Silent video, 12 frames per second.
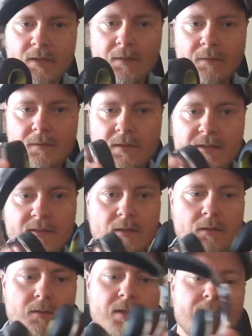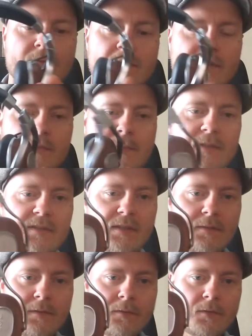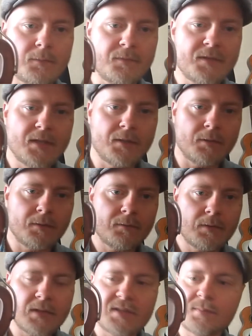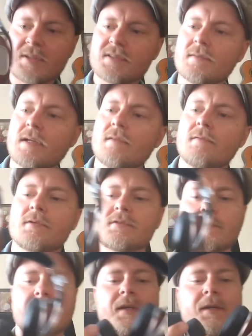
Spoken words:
And these are very expensive from Denon, very expensive headphones from